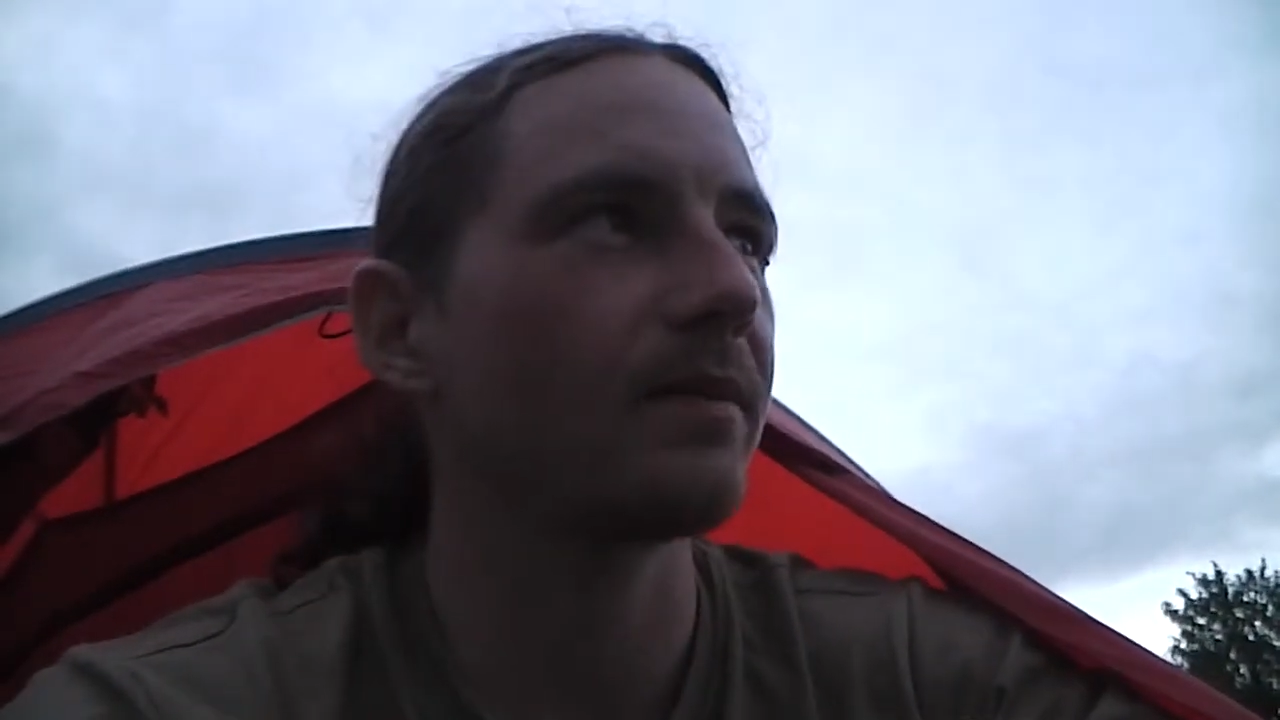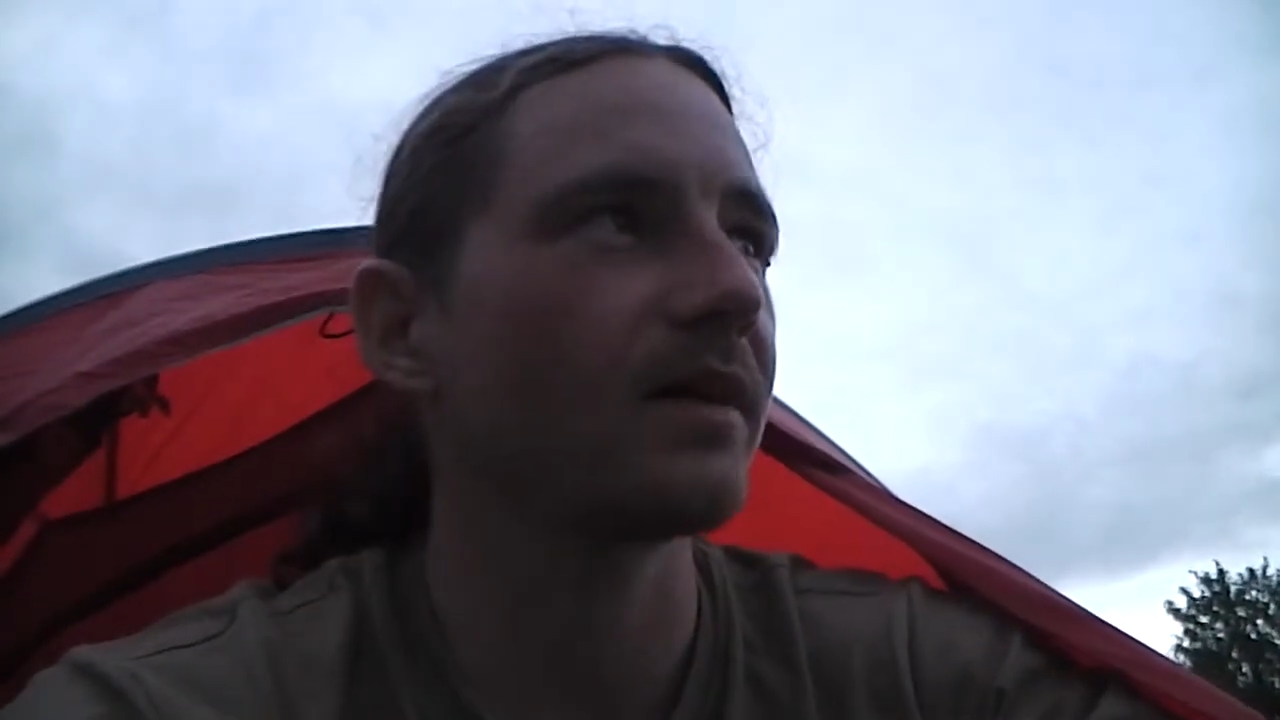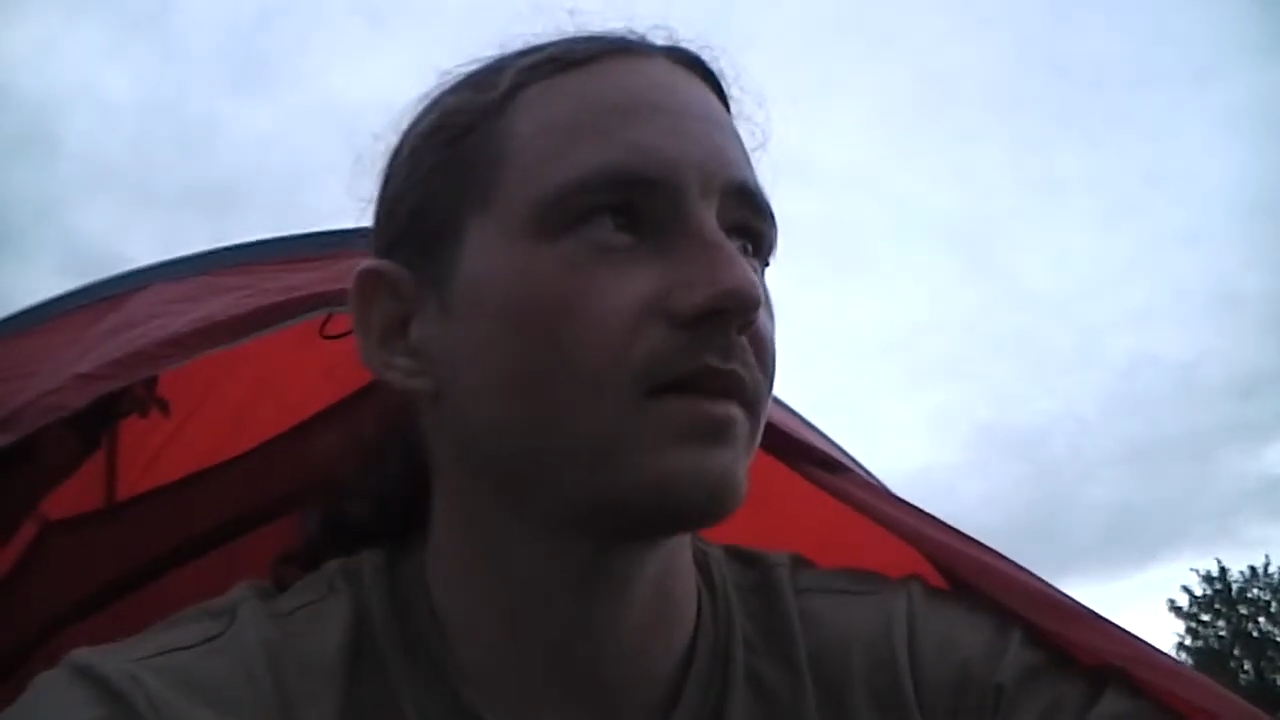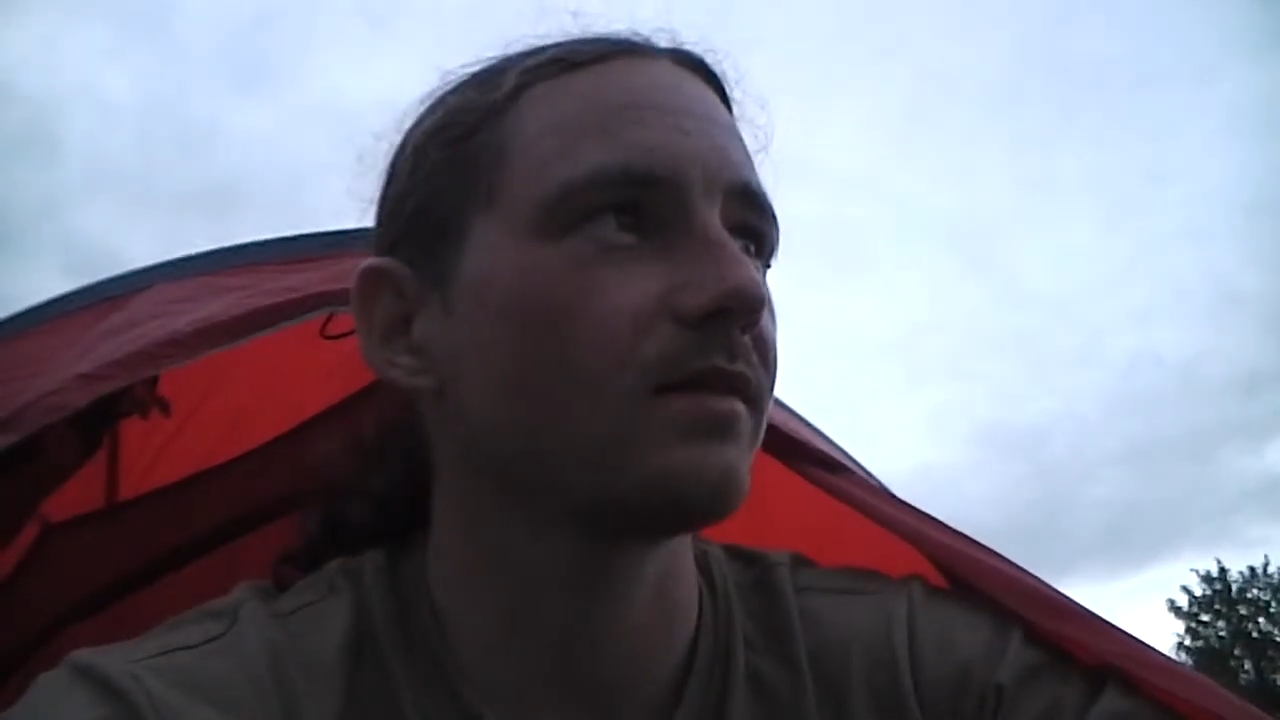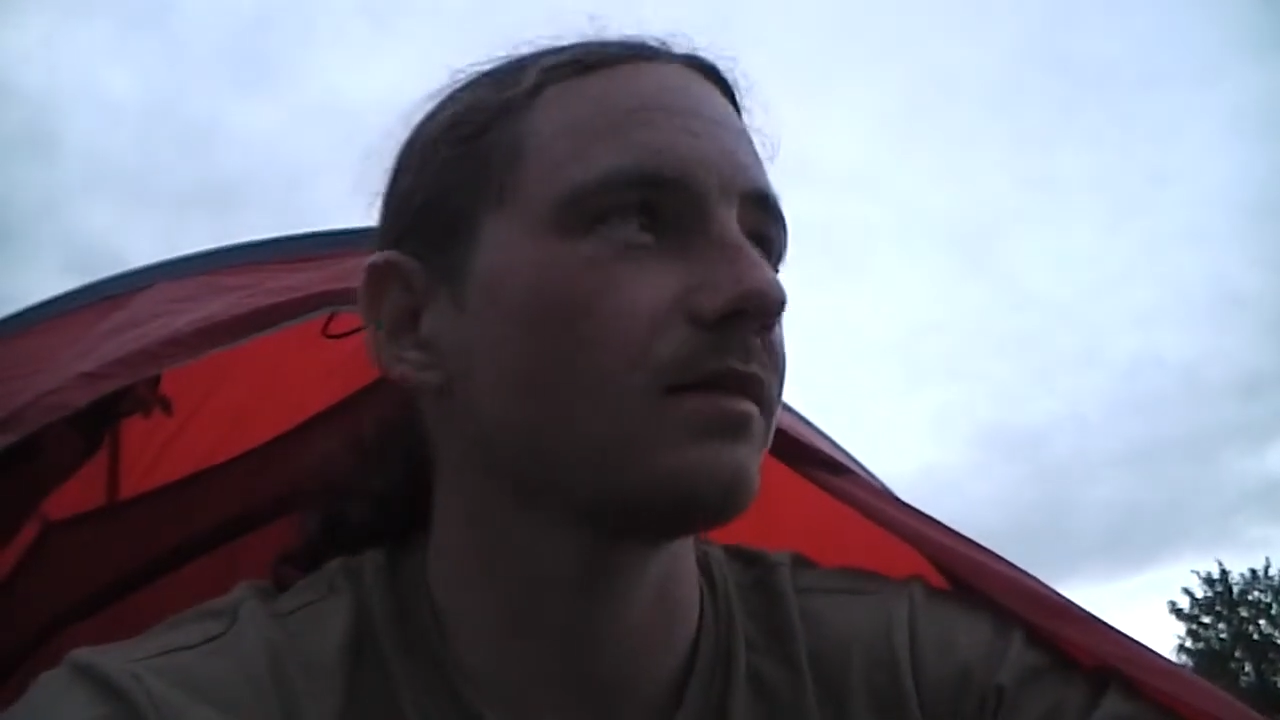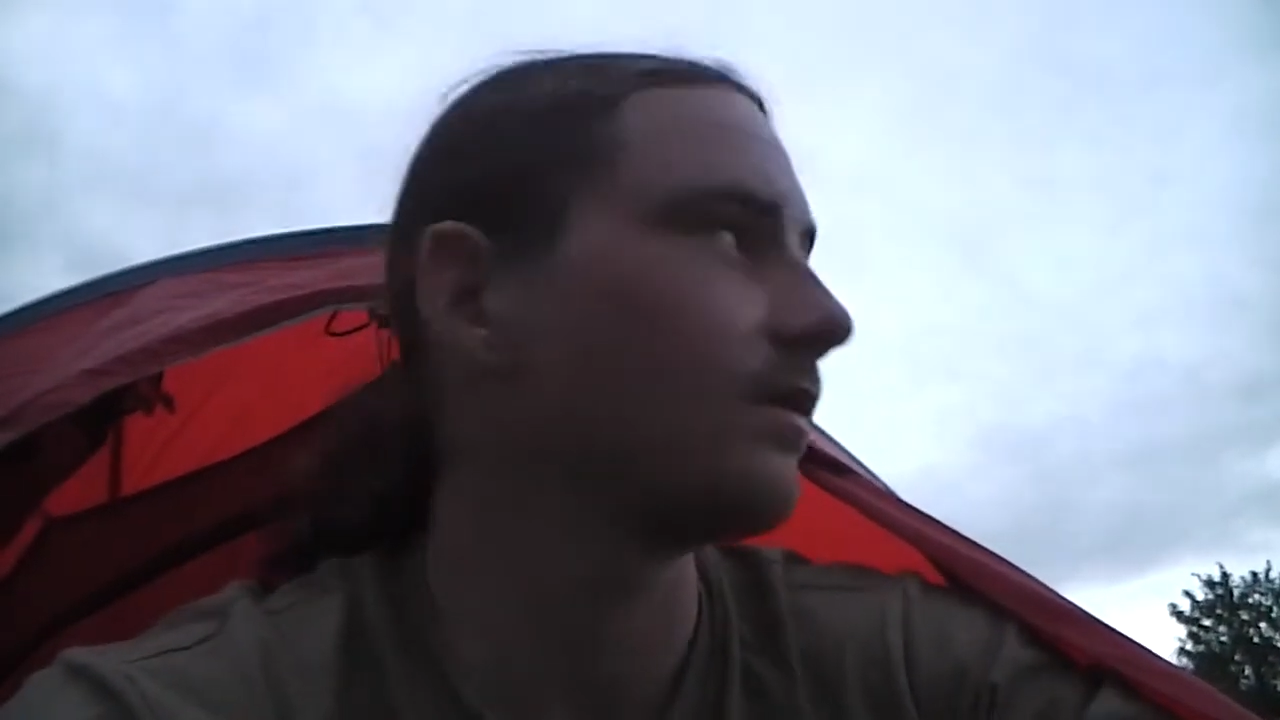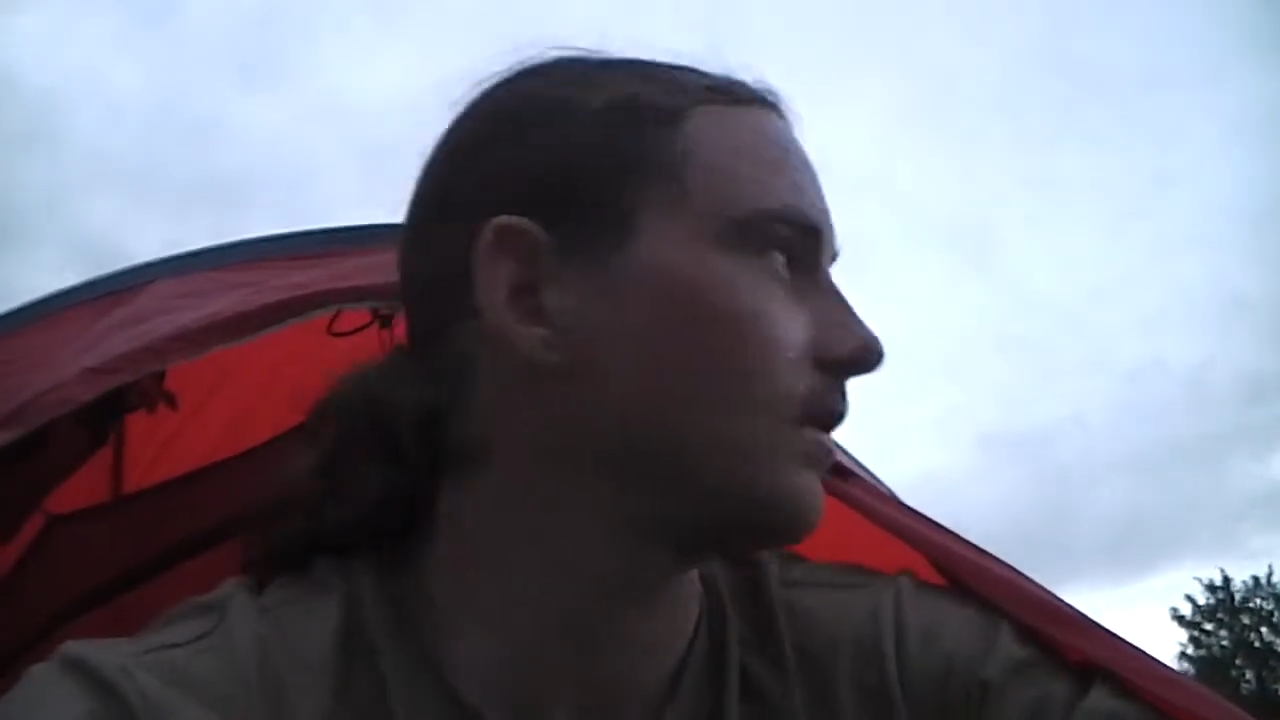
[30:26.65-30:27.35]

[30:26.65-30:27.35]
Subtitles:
pedal